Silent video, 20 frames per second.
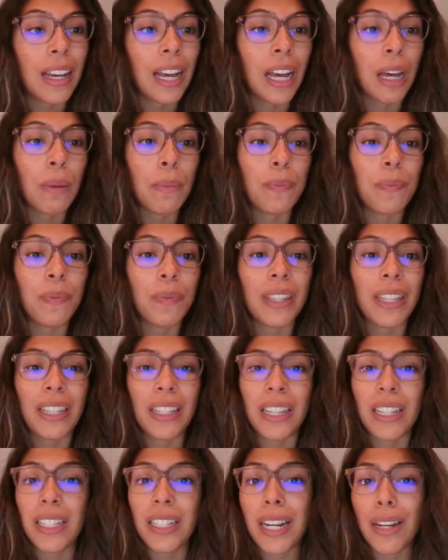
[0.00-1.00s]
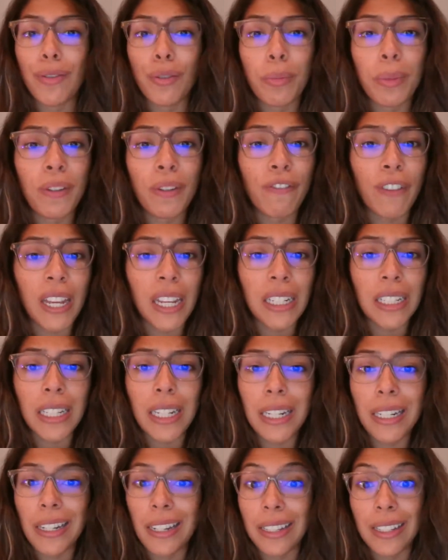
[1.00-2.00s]
doesn't have to be
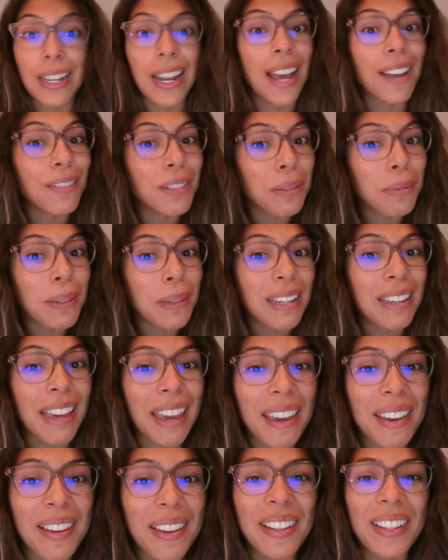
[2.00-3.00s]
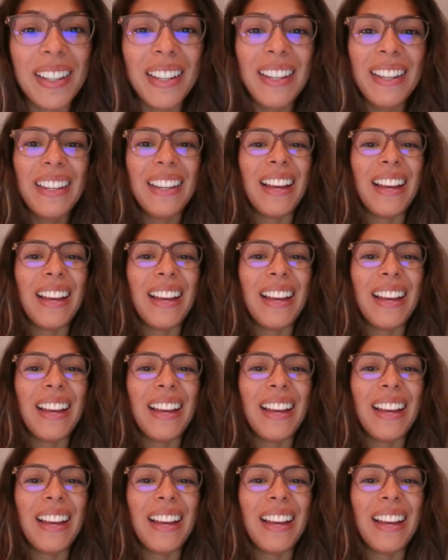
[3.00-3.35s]
fancy, doesn't have to be kale,